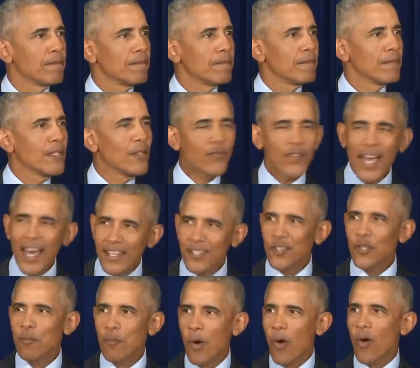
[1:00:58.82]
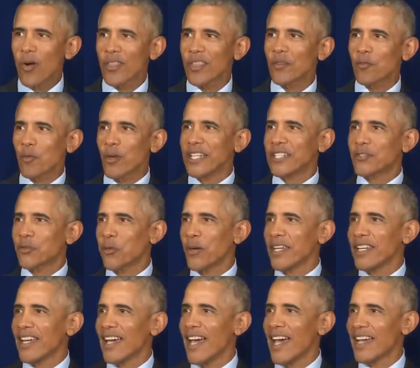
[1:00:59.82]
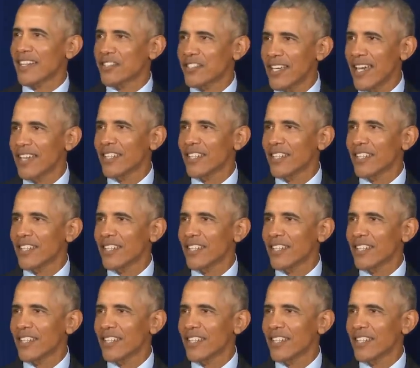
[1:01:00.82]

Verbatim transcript: You've got to do more than retweet a hashtag.